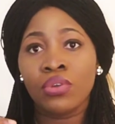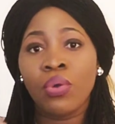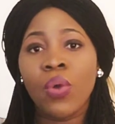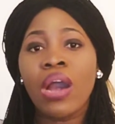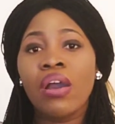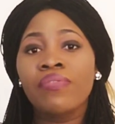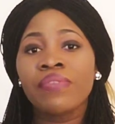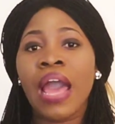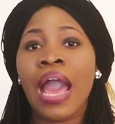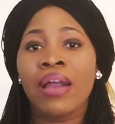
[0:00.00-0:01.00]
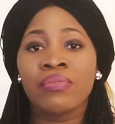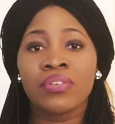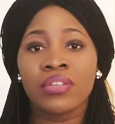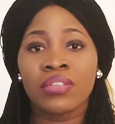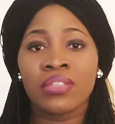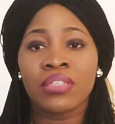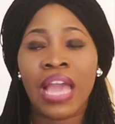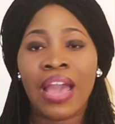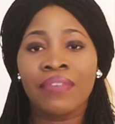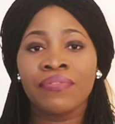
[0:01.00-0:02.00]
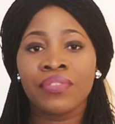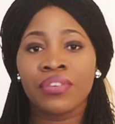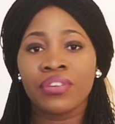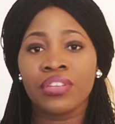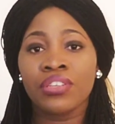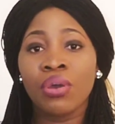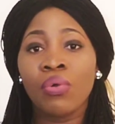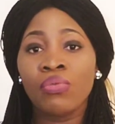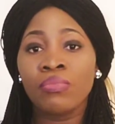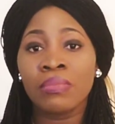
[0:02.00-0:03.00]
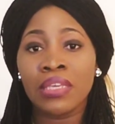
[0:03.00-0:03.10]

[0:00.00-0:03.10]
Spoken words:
12 hours after they told